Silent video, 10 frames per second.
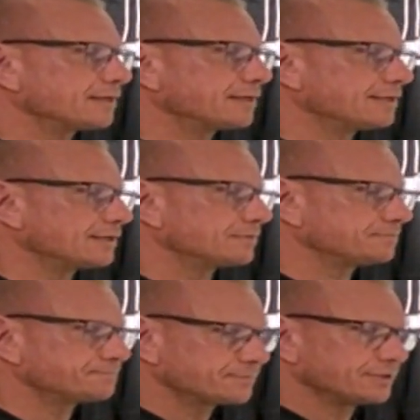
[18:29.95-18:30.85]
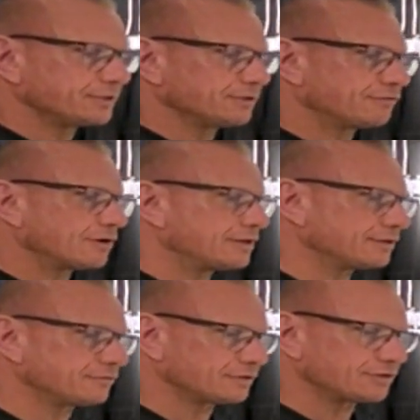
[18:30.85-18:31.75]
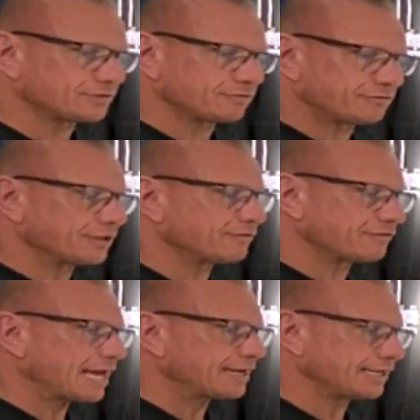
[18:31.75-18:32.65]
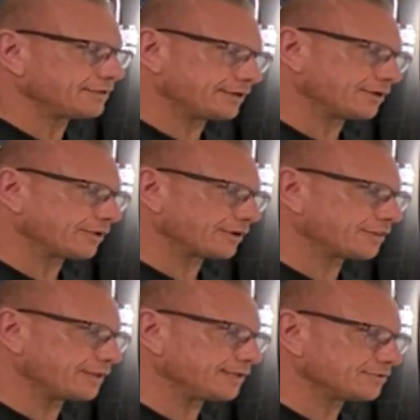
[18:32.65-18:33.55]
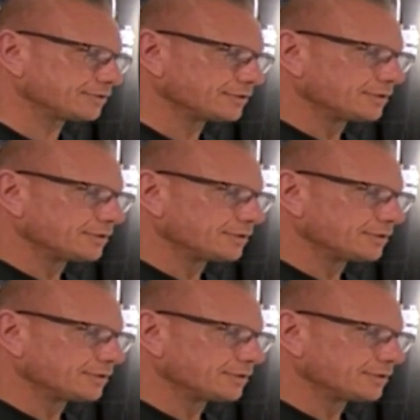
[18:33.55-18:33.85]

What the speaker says: and you'll find that there's a fat hidden in a lot of things.